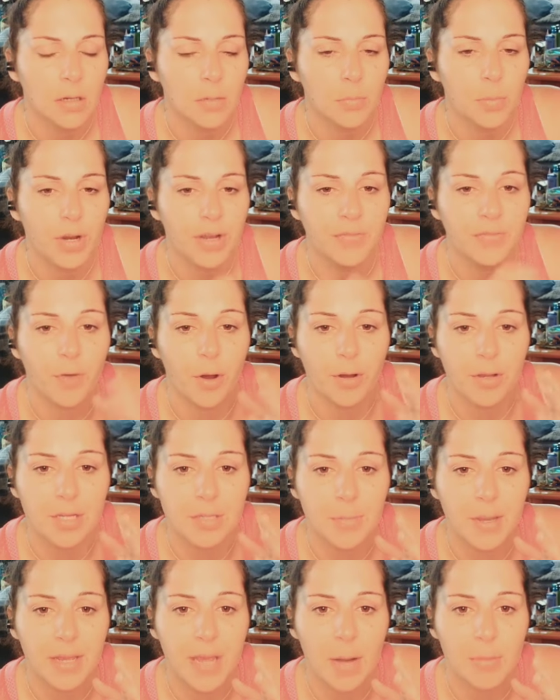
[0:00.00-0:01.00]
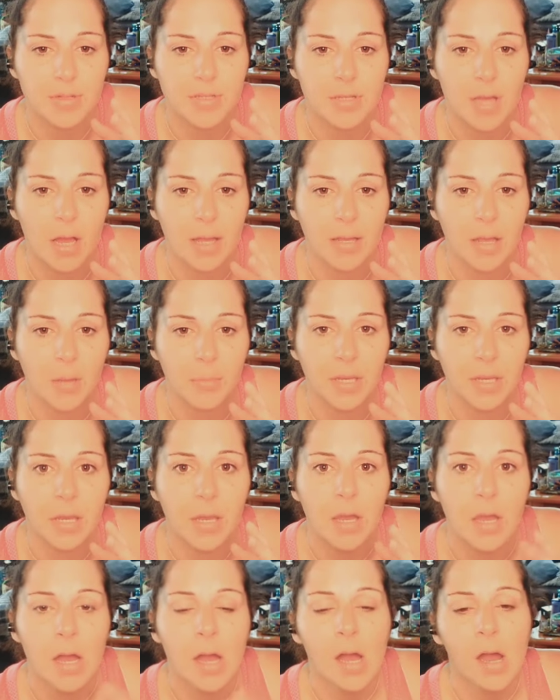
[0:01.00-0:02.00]
brain fart cuz my camera's dying on me.
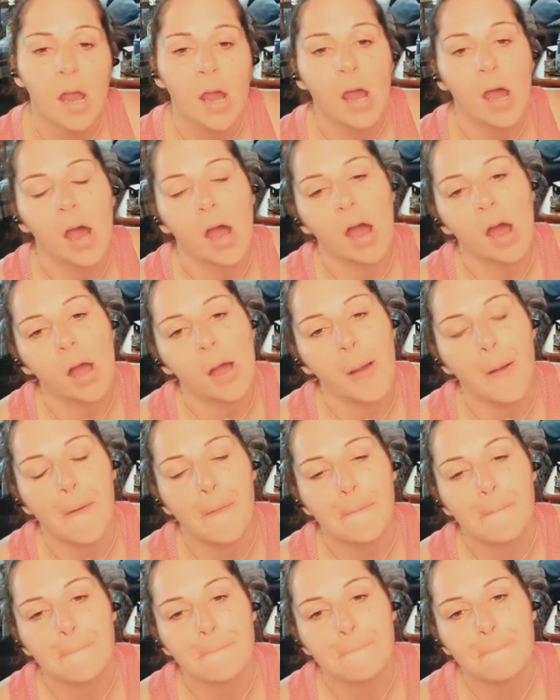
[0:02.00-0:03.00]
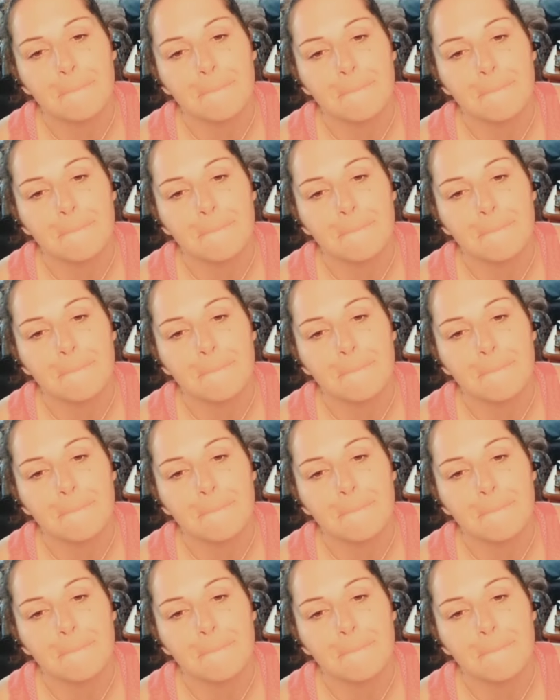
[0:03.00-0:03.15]
Um,